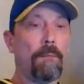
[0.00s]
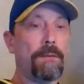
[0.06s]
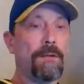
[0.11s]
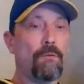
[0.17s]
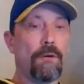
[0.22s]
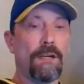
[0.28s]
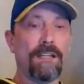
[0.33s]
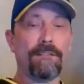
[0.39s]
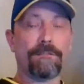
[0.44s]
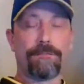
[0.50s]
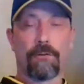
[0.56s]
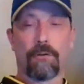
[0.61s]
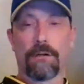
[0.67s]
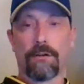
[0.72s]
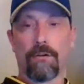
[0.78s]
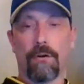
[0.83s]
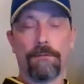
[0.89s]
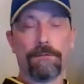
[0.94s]
be waiting for
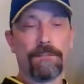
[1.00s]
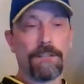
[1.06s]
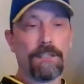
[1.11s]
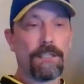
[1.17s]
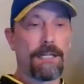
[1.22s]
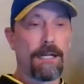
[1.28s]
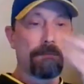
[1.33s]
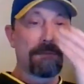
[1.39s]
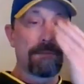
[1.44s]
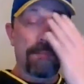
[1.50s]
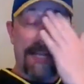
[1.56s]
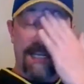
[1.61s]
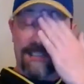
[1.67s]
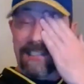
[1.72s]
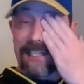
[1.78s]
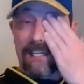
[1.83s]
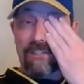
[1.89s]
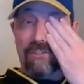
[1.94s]
it. Hopefully, he comes
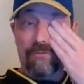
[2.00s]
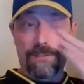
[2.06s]
back next